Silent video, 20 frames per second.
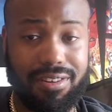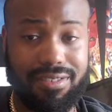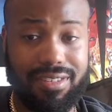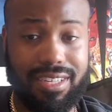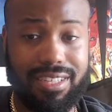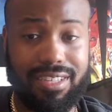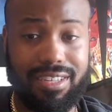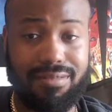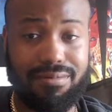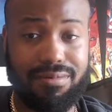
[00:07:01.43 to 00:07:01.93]
So
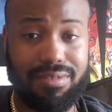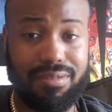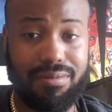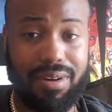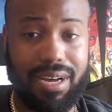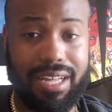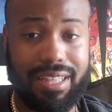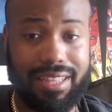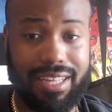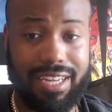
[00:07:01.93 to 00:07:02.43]
that's another reason
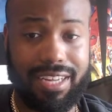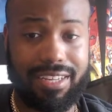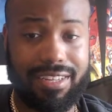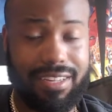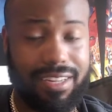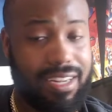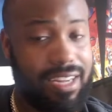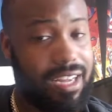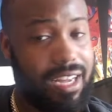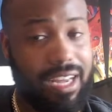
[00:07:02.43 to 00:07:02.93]
why I think
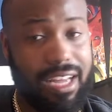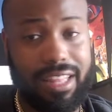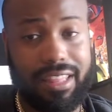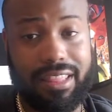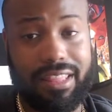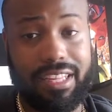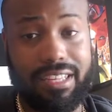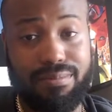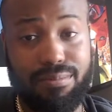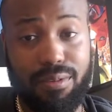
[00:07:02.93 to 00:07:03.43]

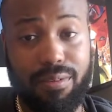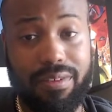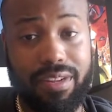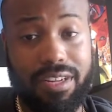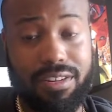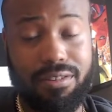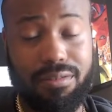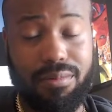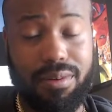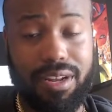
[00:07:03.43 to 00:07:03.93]
this movie didn't
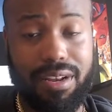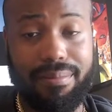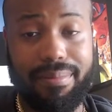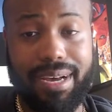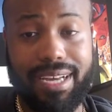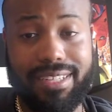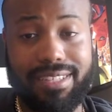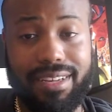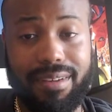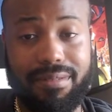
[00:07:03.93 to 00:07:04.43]
do well at the
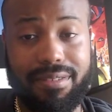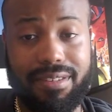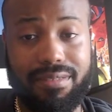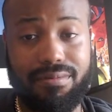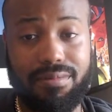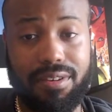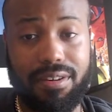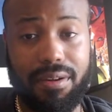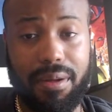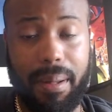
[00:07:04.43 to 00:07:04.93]
box office as
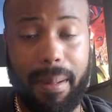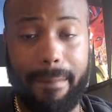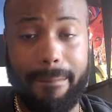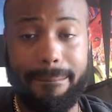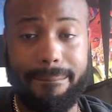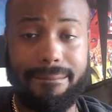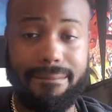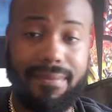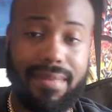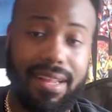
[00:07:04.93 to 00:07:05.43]
well.
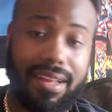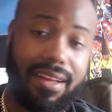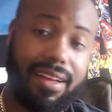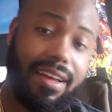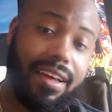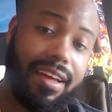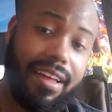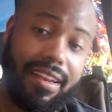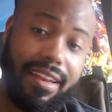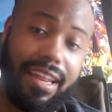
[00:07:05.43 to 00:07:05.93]

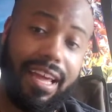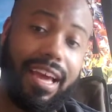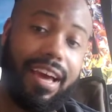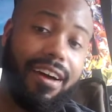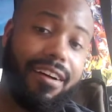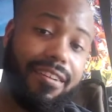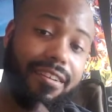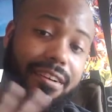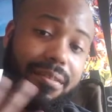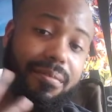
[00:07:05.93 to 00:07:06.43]

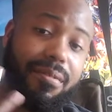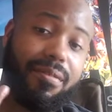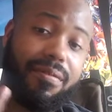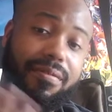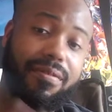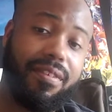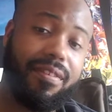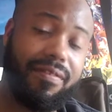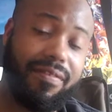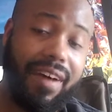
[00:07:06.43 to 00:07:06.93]
Now, number
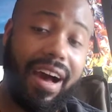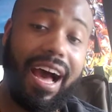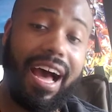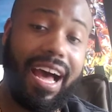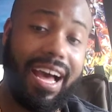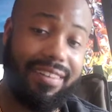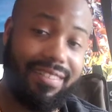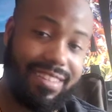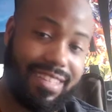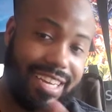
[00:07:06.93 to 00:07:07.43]

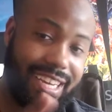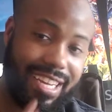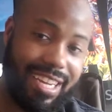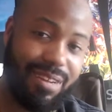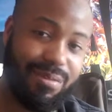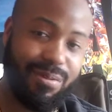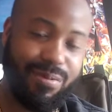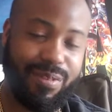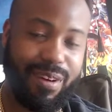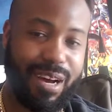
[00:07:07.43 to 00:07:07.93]
5.
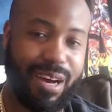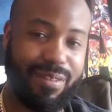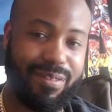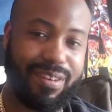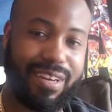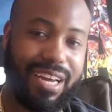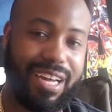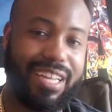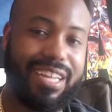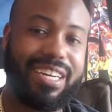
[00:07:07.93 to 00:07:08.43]
I
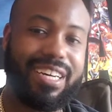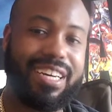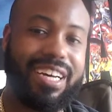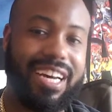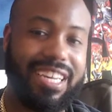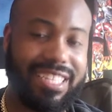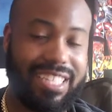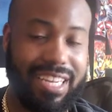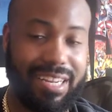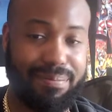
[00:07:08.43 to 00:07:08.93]
forgot. I
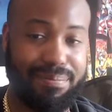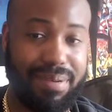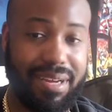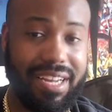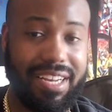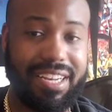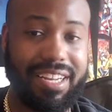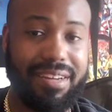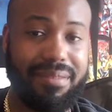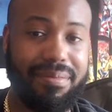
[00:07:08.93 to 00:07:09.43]
said the
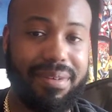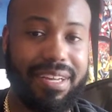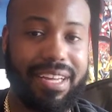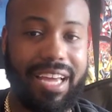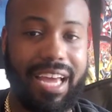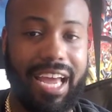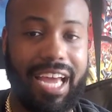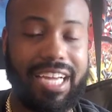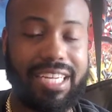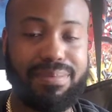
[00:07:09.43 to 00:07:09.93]

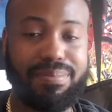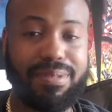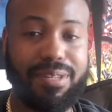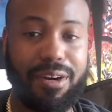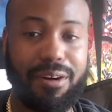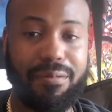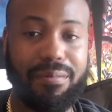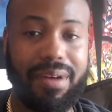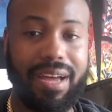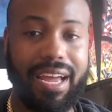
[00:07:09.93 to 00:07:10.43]
pandemic,
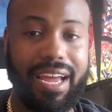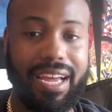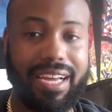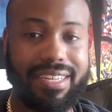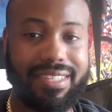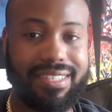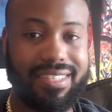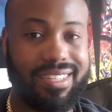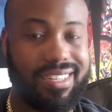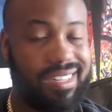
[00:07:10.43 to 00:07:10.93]
HBO
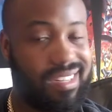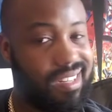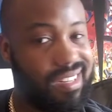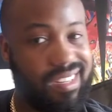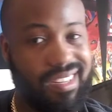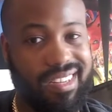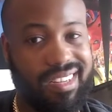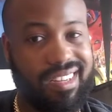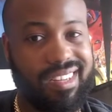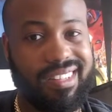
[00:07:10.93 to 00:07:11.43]
Max,
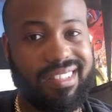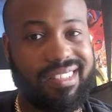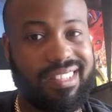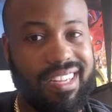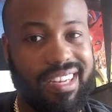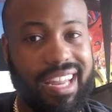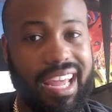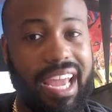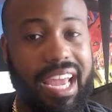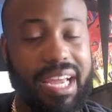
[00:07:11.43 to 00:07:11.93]
the
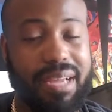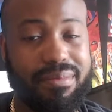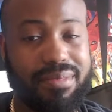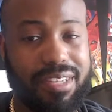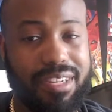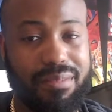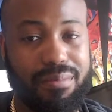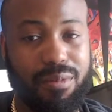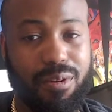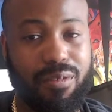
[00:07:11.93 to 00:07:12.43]
names in
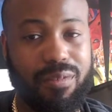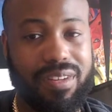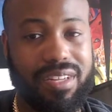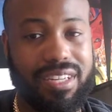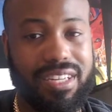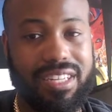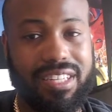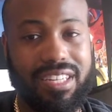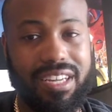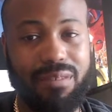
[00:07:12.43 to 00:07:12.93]
the
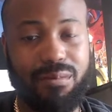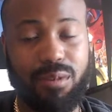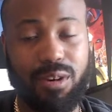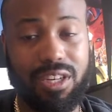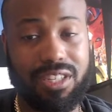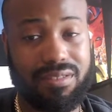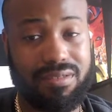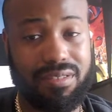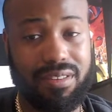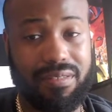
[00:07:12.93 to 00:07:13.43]
movie, then Will
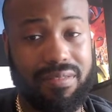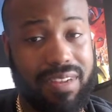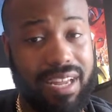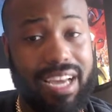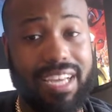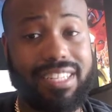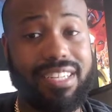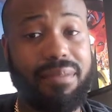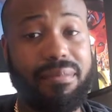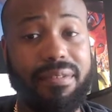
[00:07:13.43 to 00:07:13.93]
Smith. Now
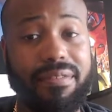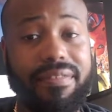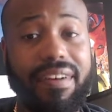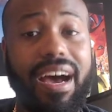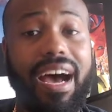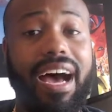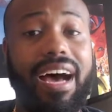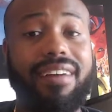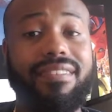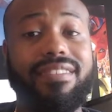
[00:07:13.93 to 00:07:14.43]
it's number
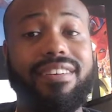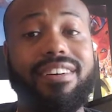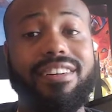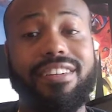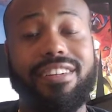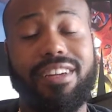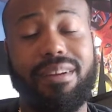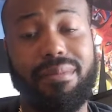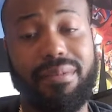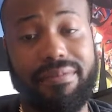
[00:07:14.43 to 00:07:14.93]
5.
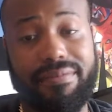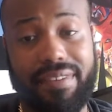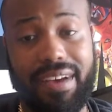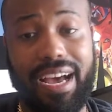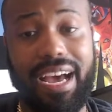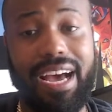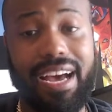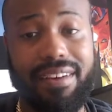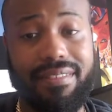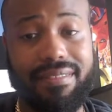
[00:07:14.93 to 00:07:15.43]
Number
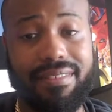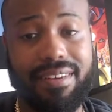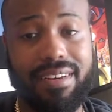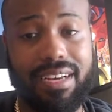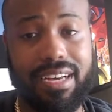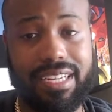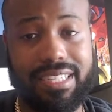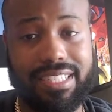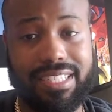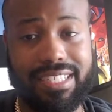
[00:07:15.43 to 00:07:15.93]
5,
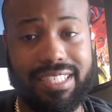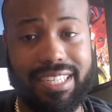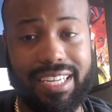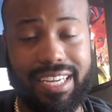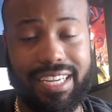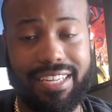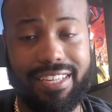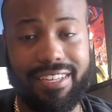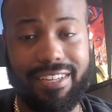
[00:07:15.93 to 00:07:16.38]
I should say,